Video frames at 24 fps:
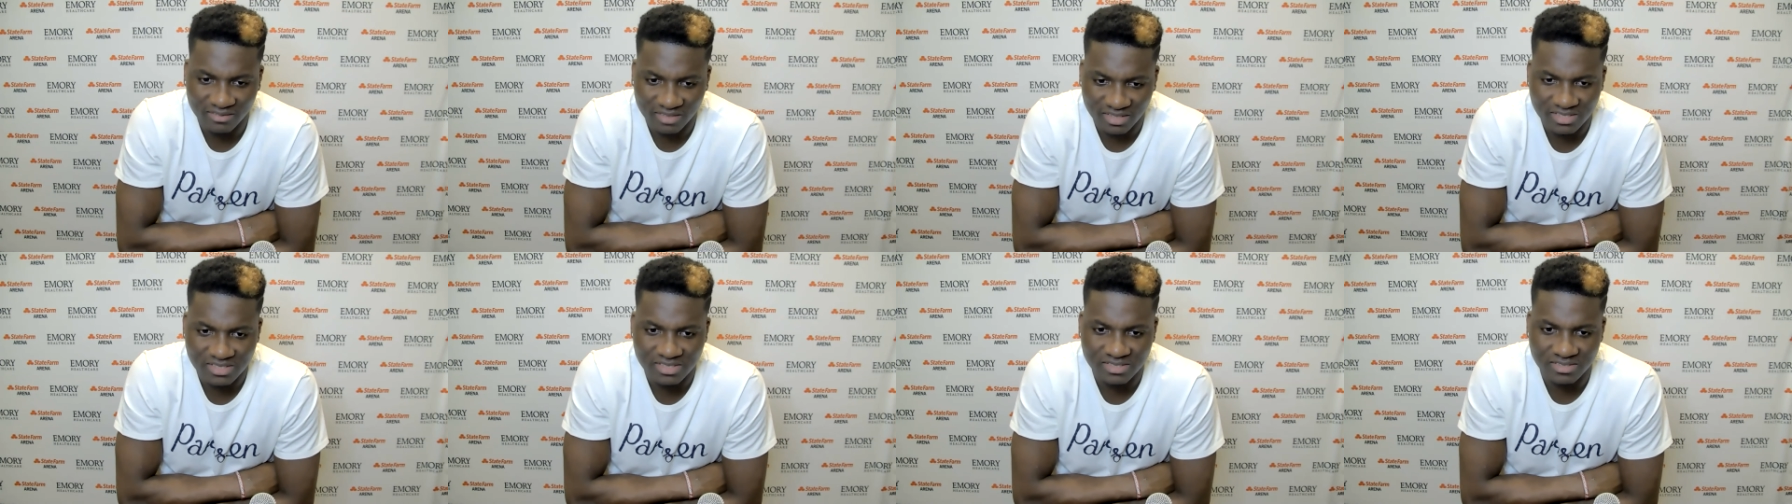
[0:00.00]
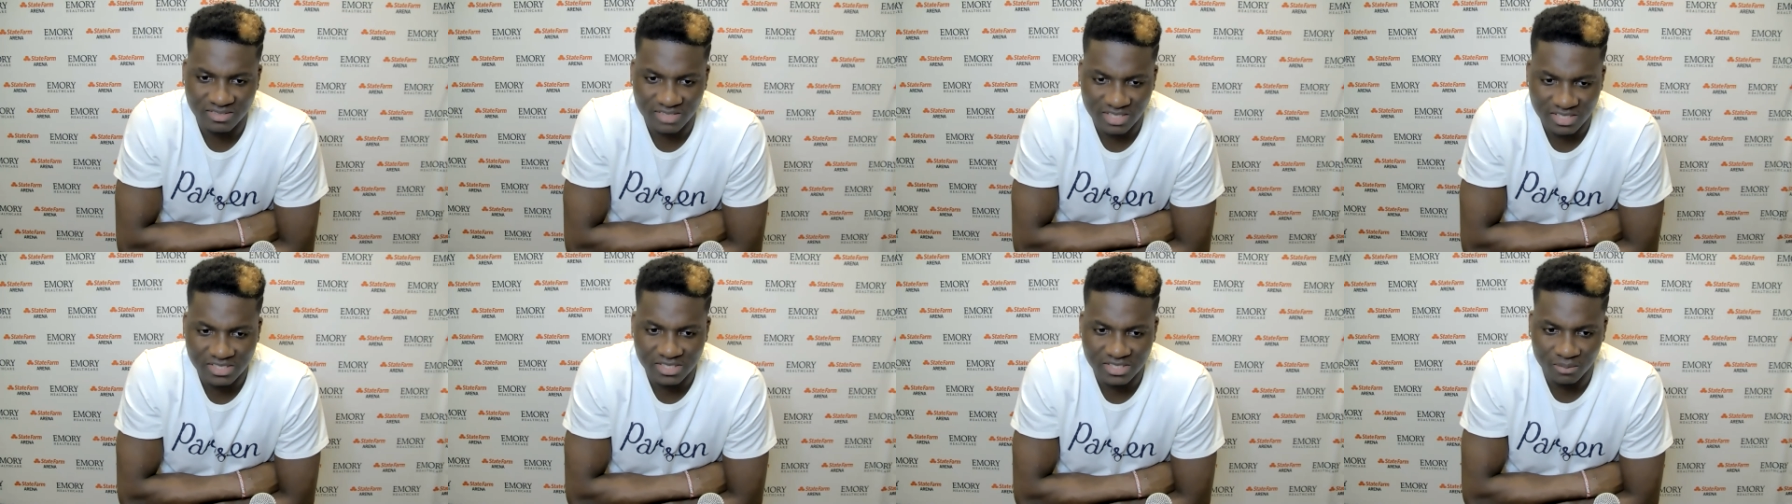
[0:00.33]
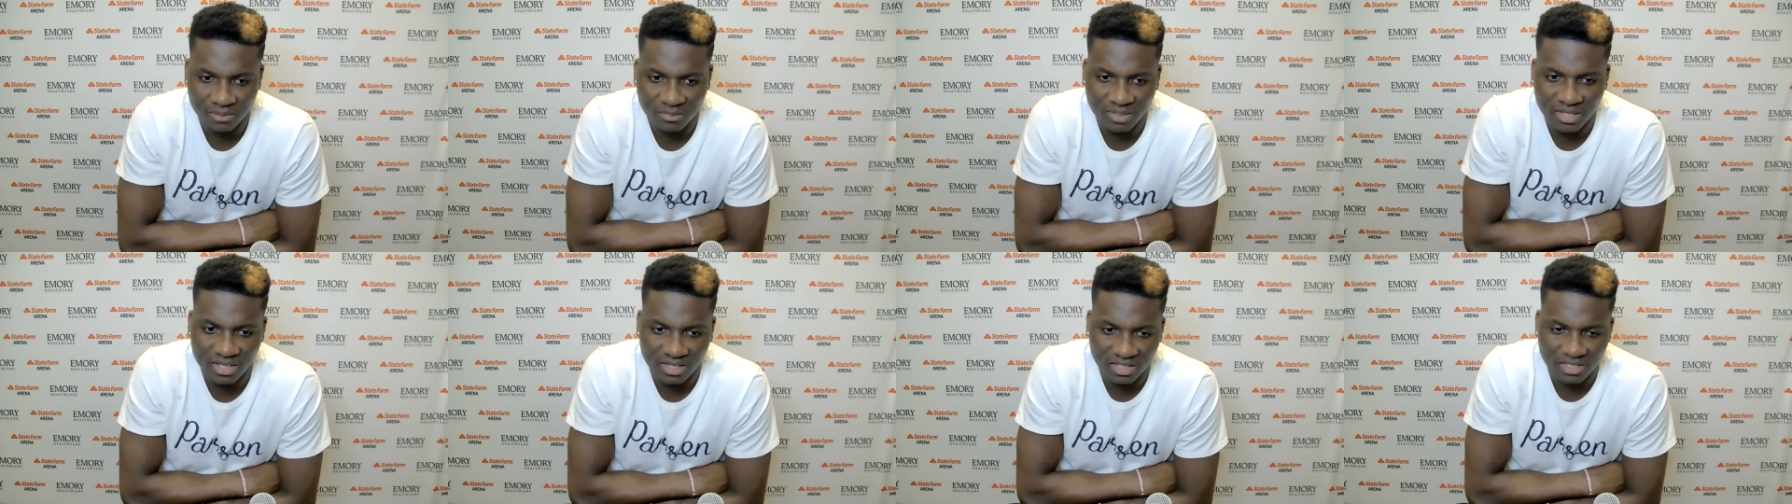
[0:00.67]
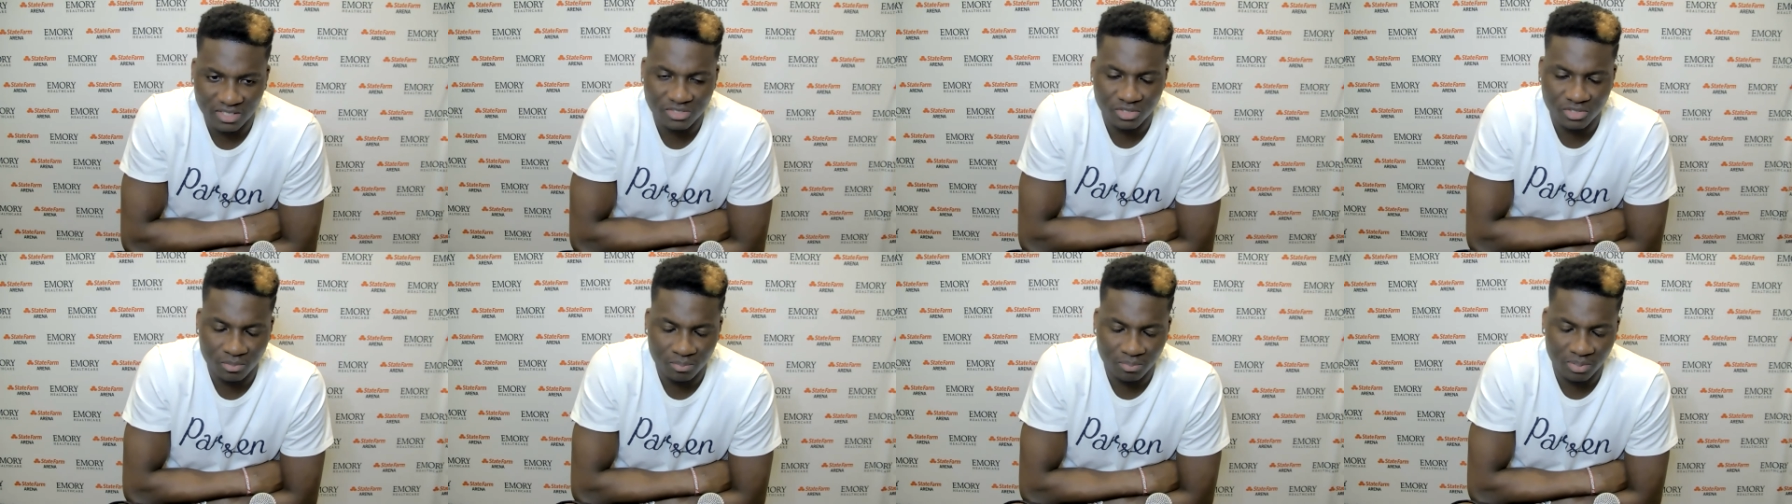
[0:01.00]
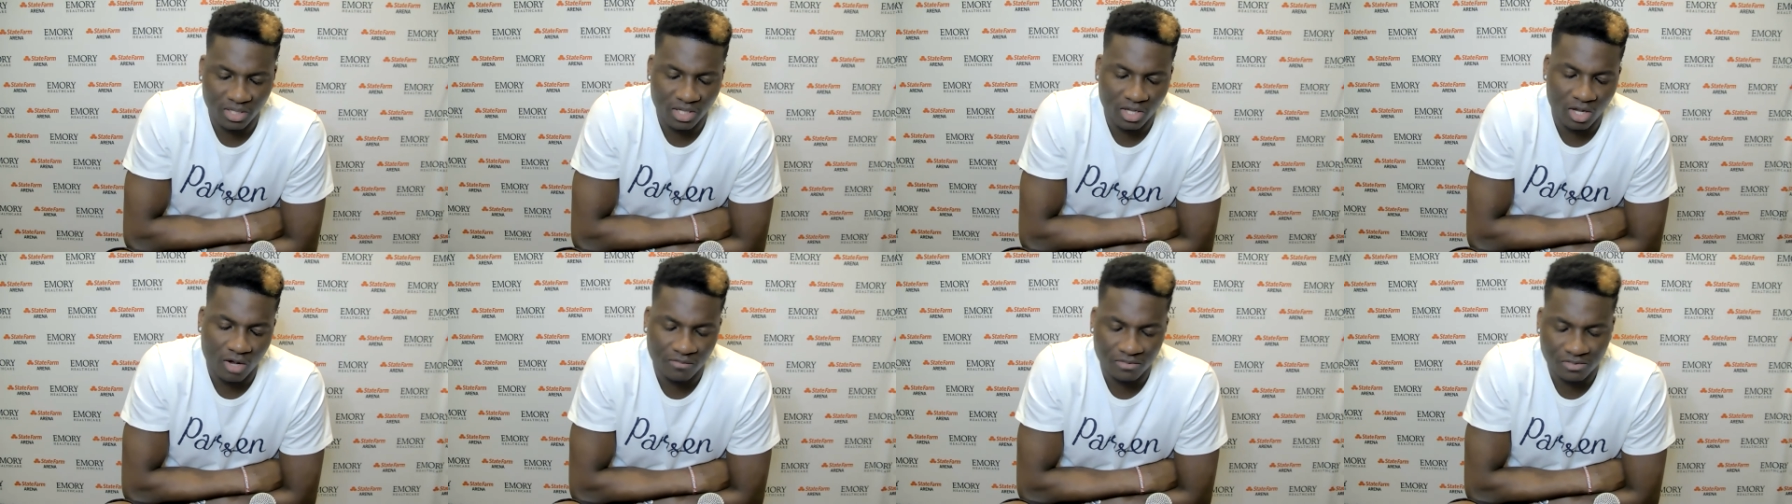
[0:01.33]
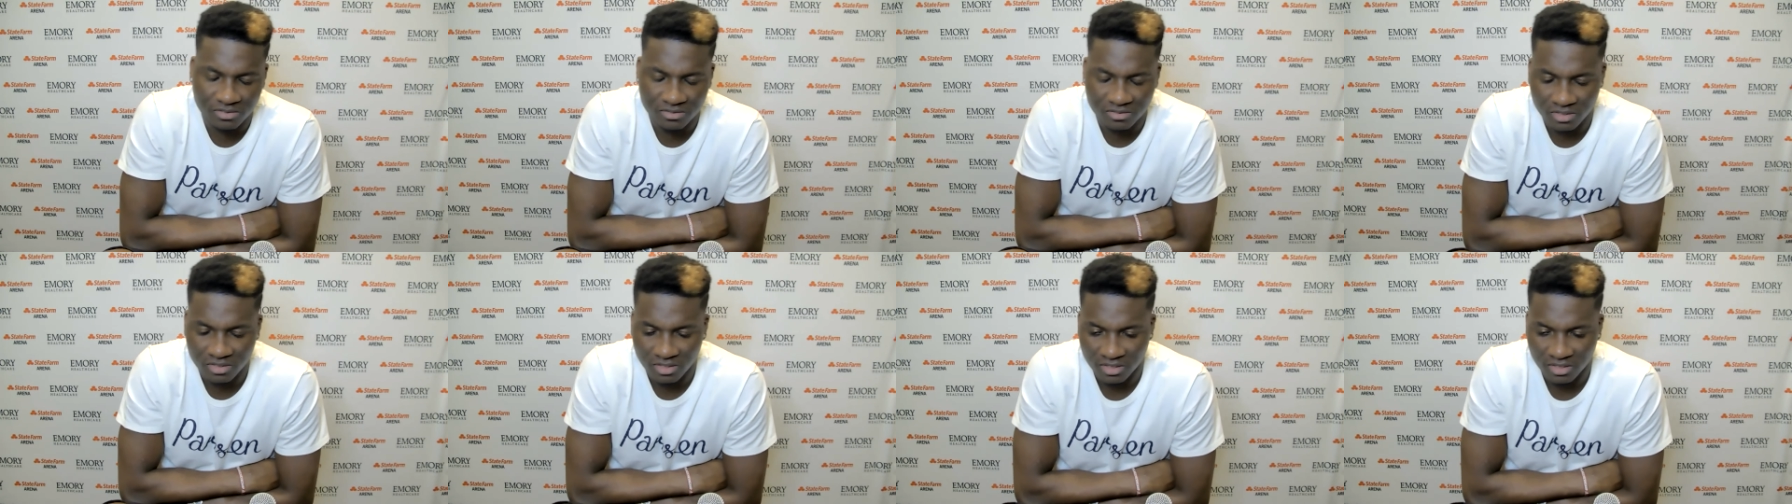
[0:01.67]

this team can get to the playoffs.